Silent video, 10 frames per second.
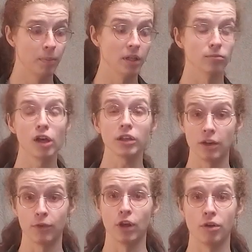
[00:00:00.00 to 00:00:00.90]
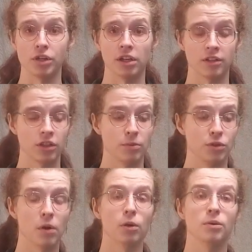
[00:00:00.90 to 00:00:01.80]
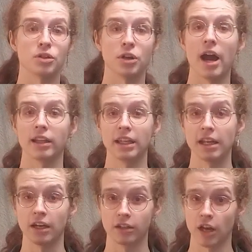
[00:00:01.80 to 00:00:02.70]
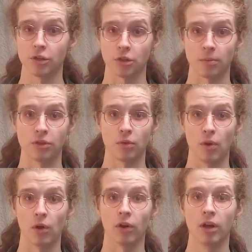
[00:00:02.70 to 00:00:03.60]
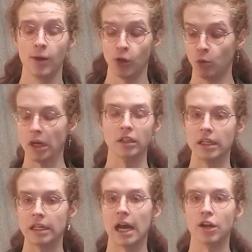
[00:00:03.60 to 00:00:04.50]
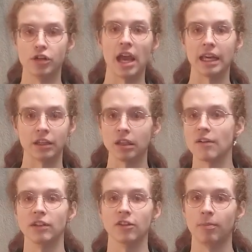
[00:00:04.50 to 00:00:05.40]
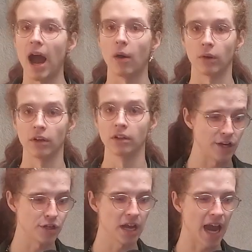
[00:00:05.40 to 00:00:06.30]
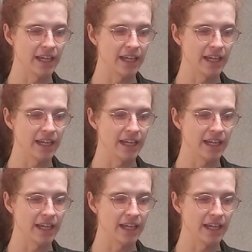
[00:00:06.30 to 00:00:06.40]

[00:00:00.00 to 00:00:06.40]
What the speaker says: But luckily for Yoshida, it seems Yoru is not yet accustomed to her quickly attained level of power, as she, I